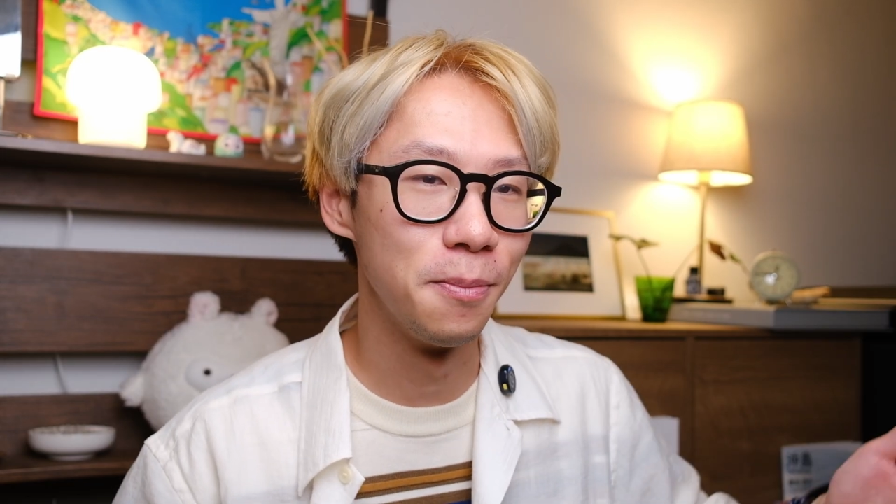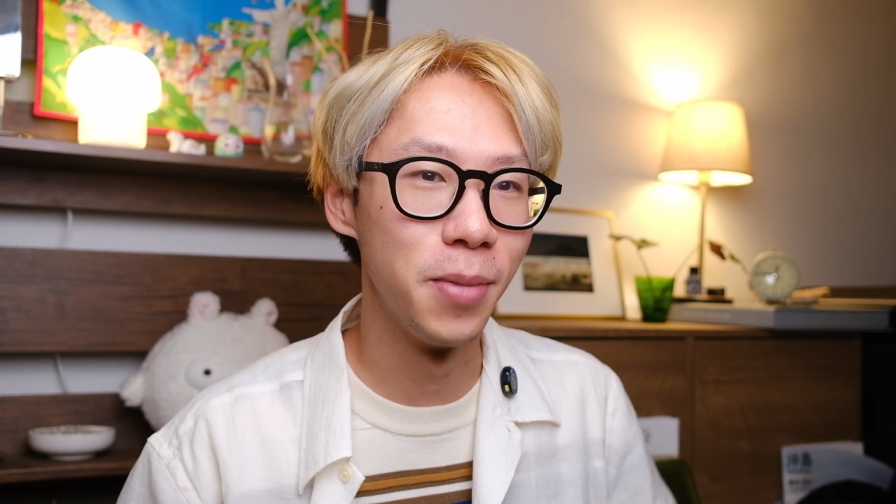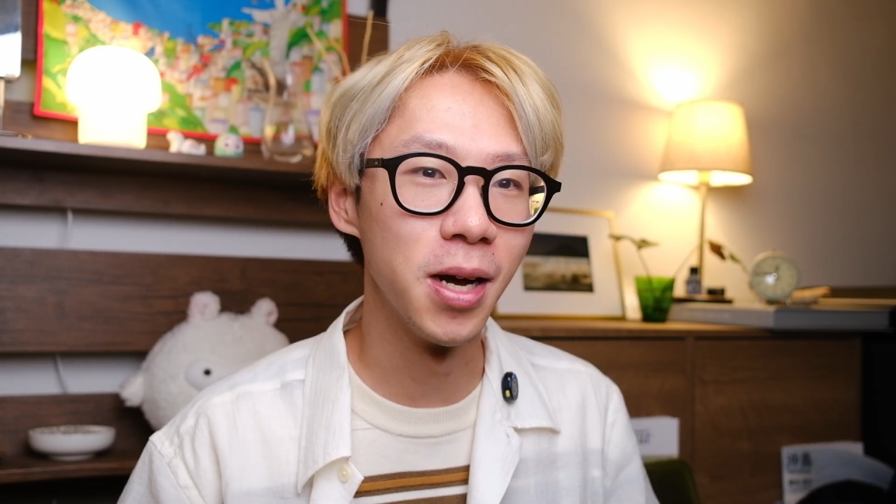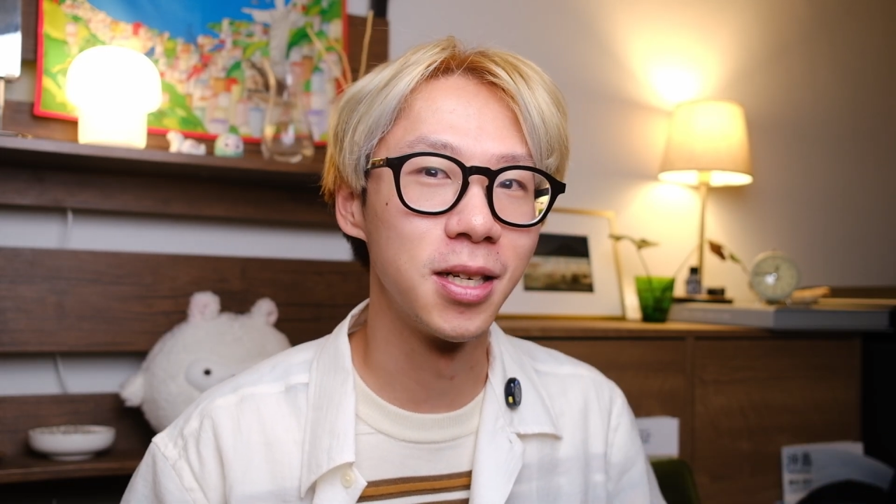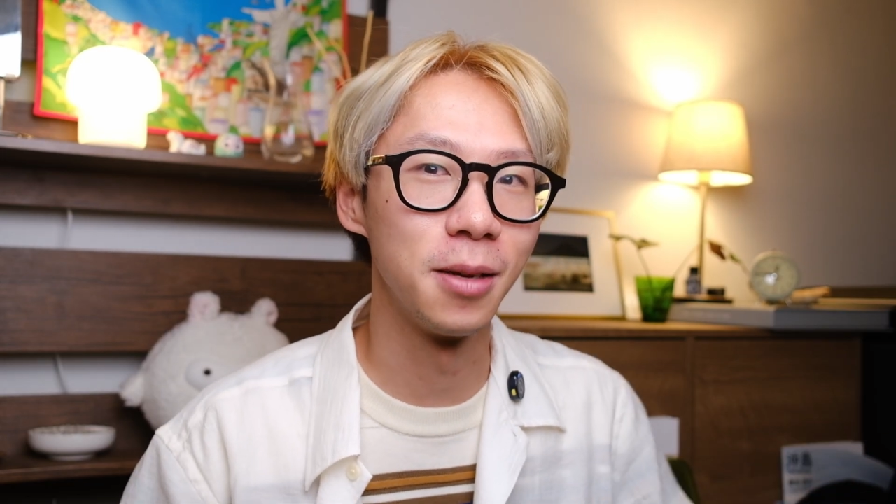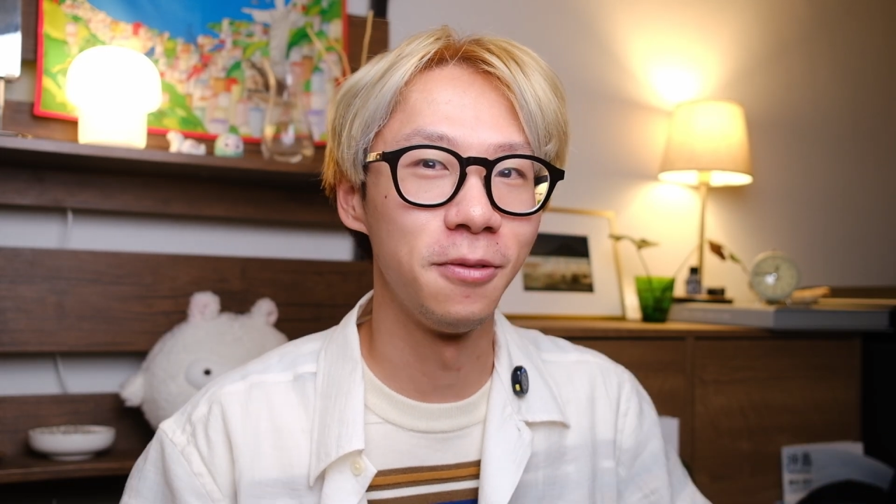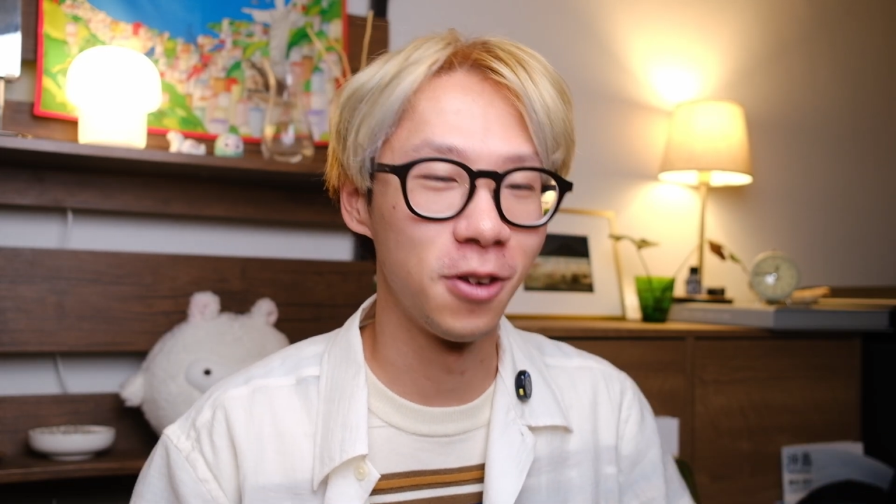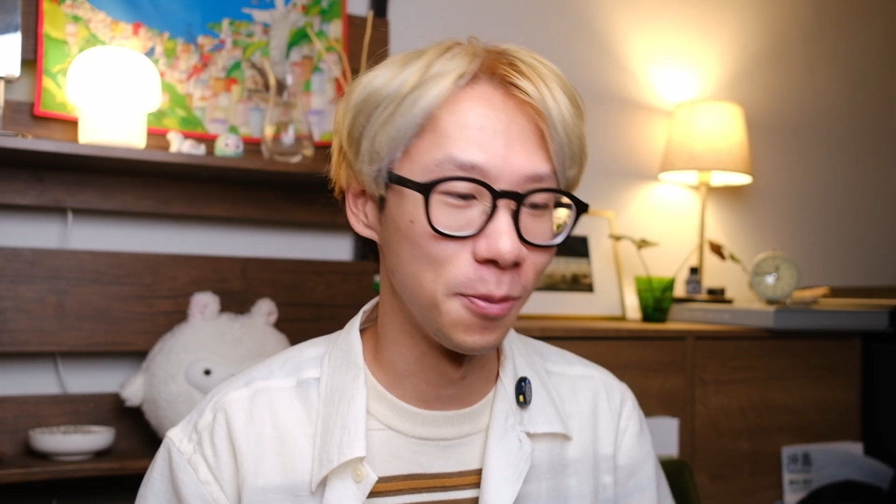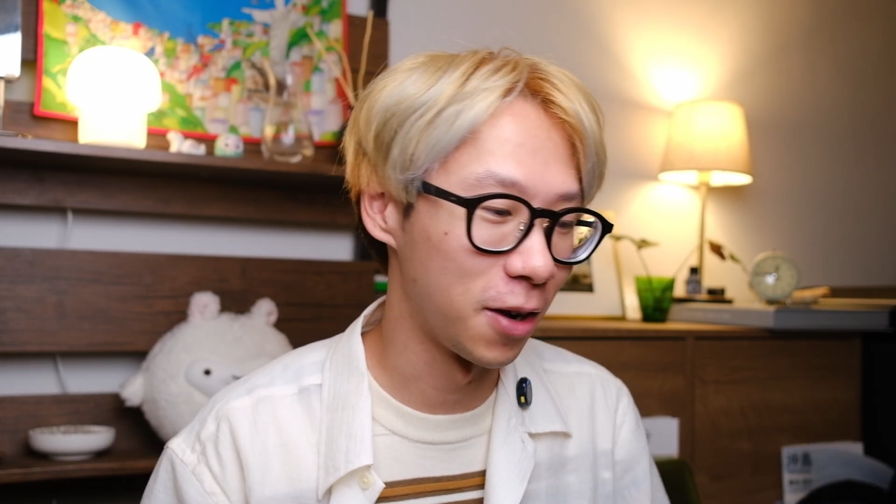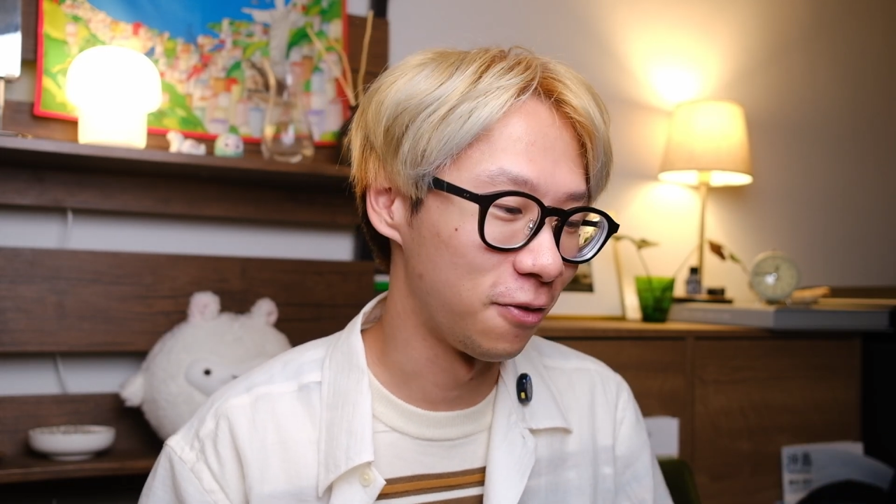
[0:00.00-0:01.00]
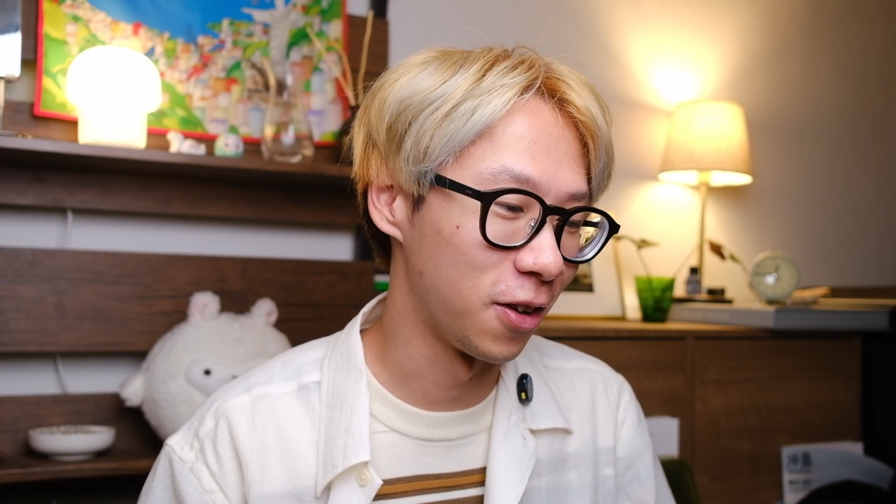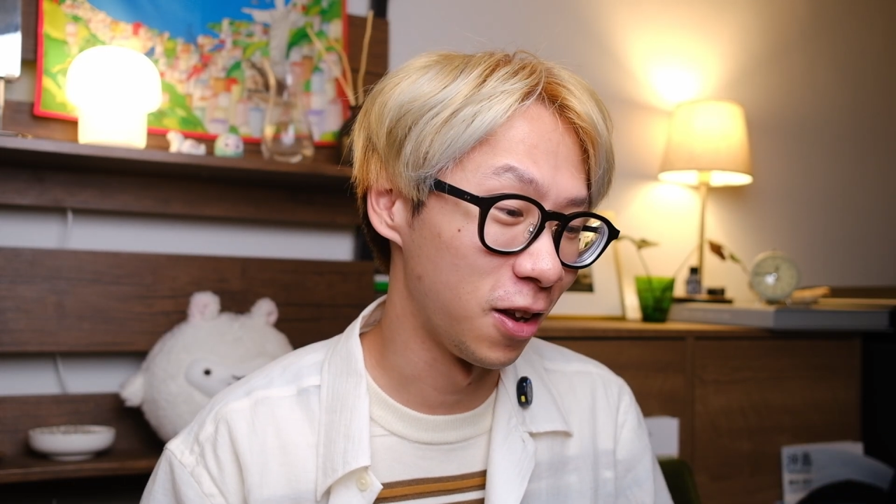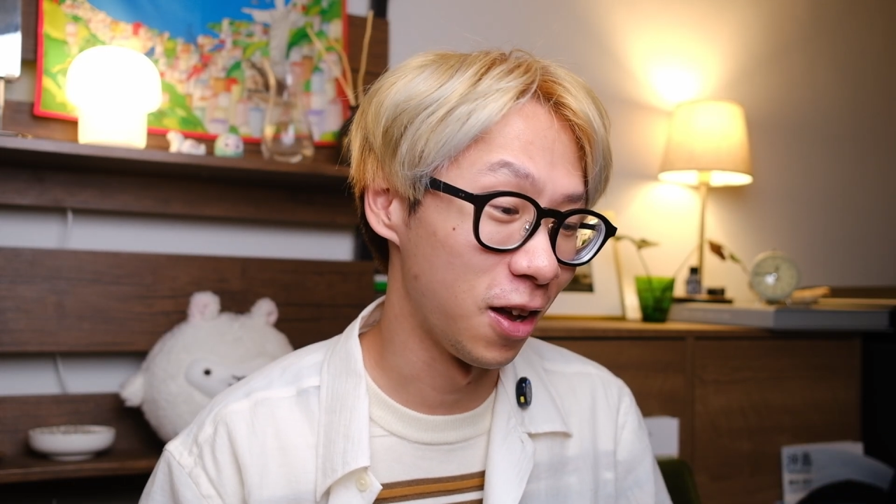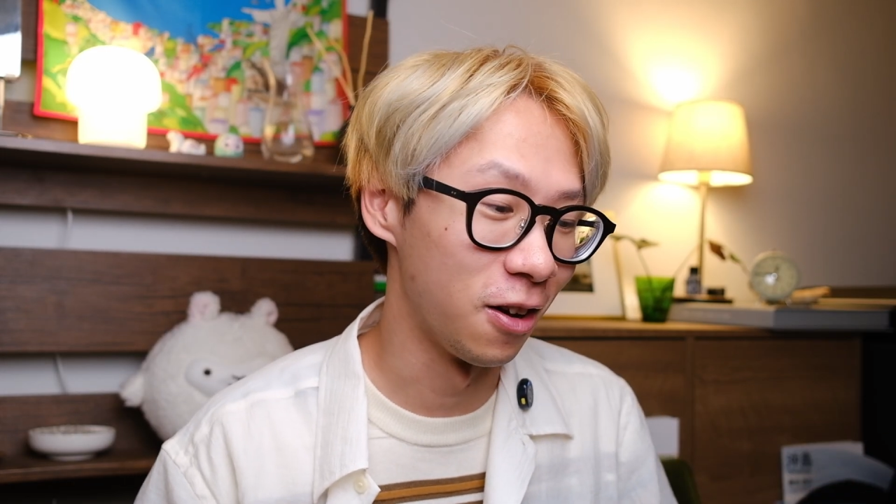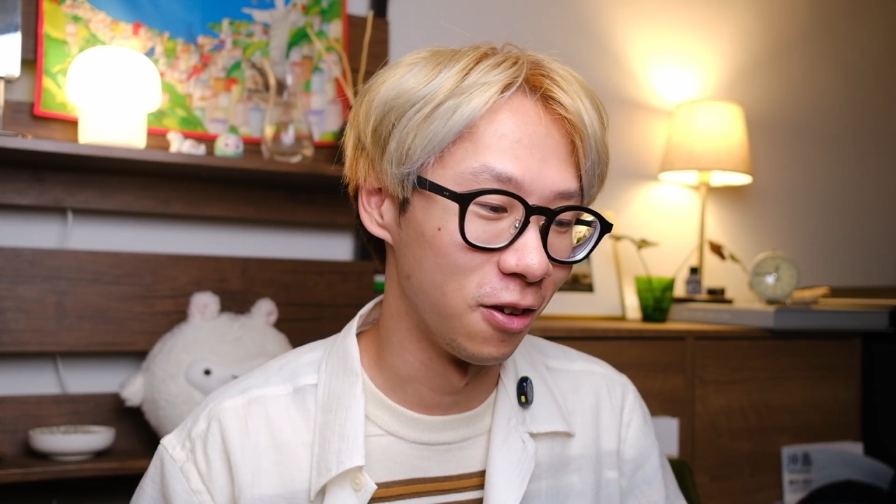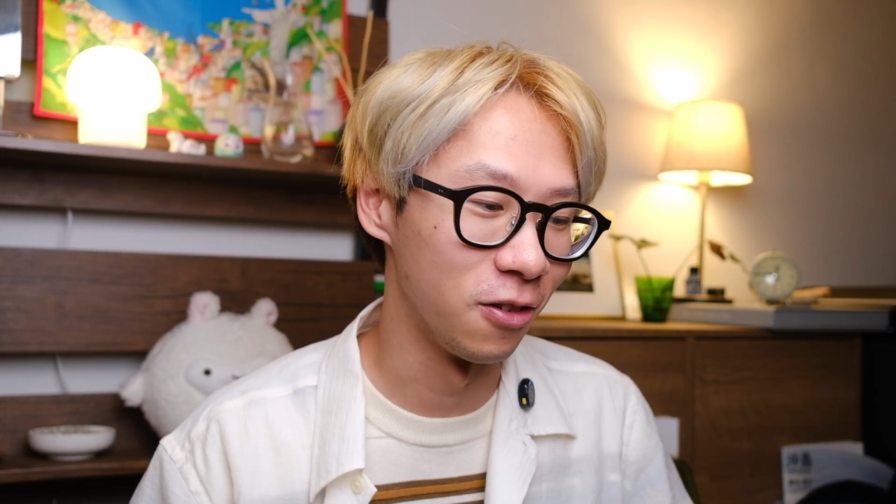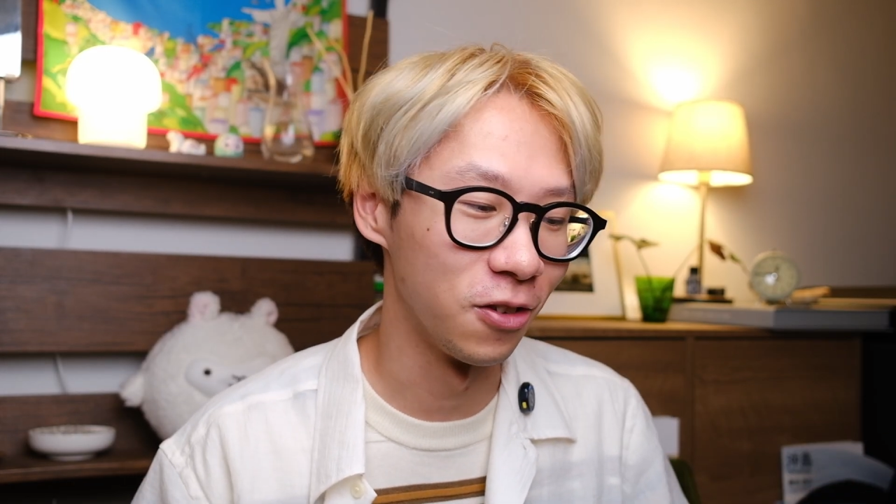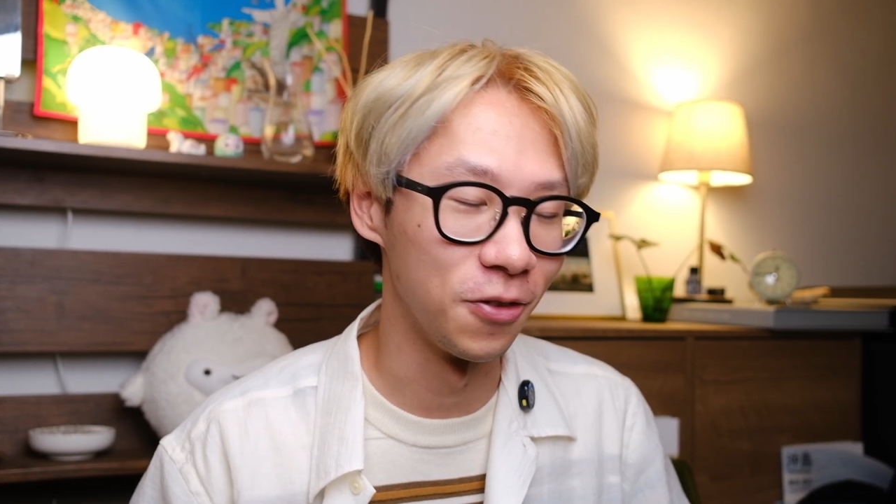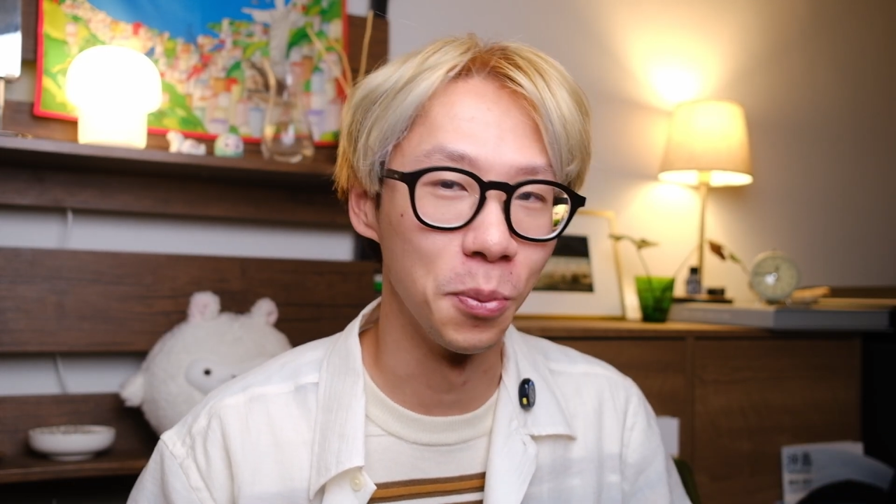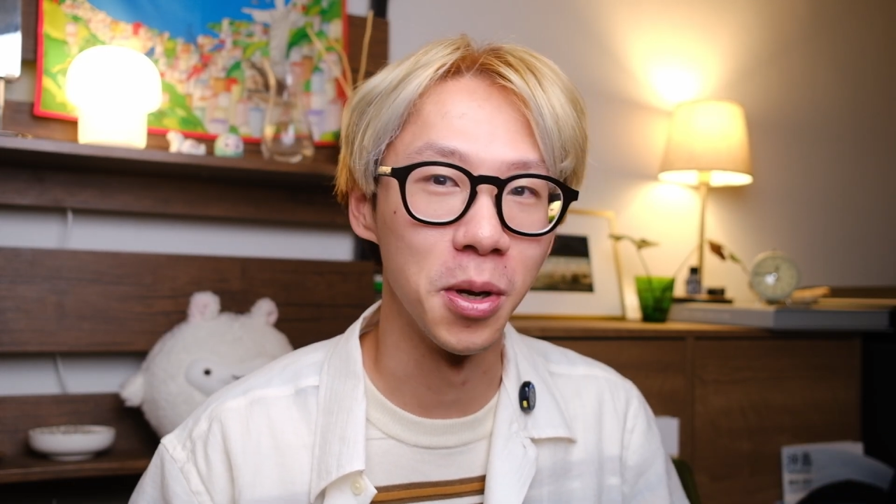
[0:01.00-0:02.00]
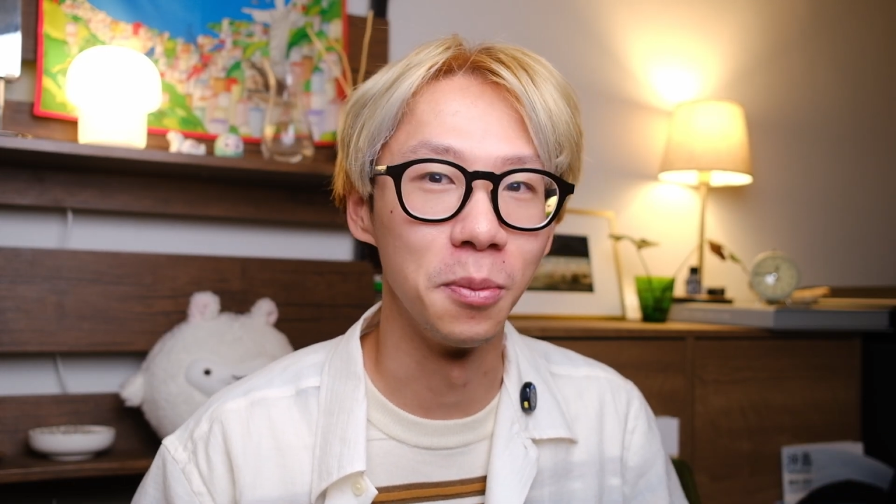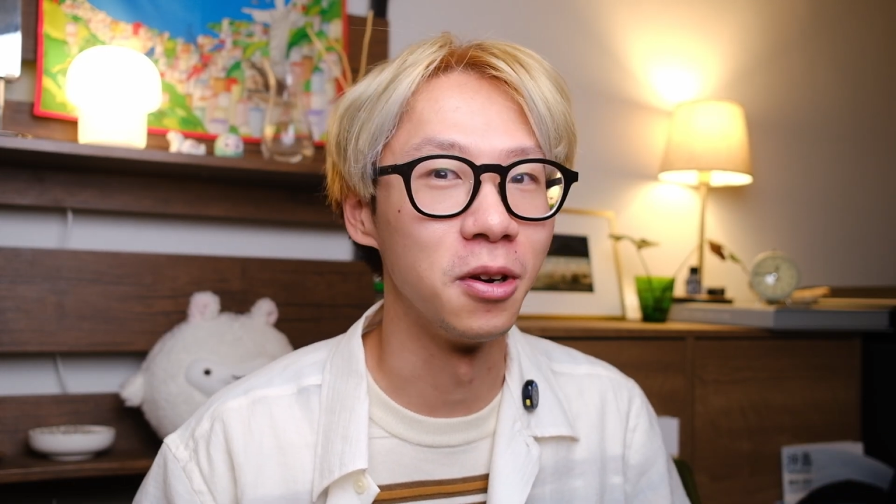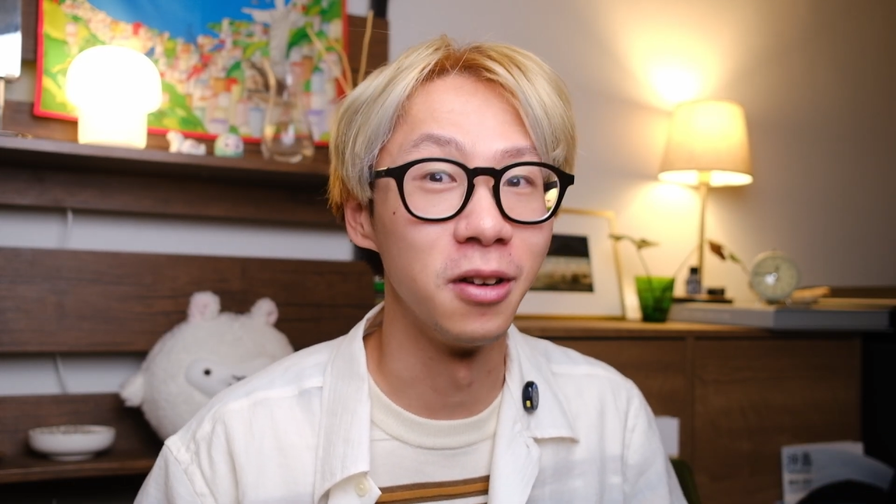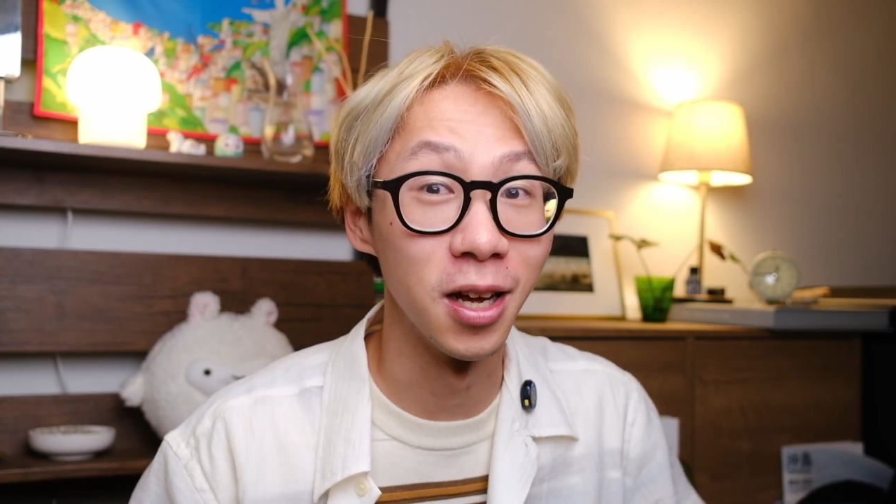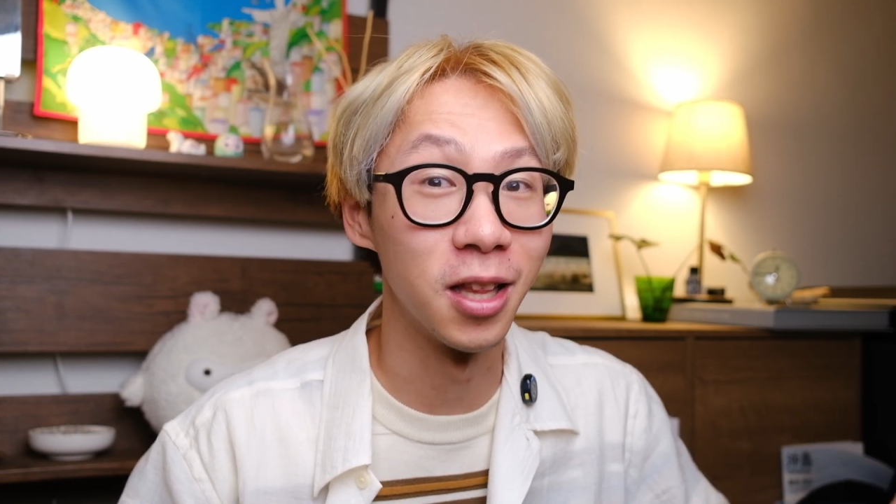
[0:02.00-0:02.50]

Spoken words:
But for the benefit of the film community,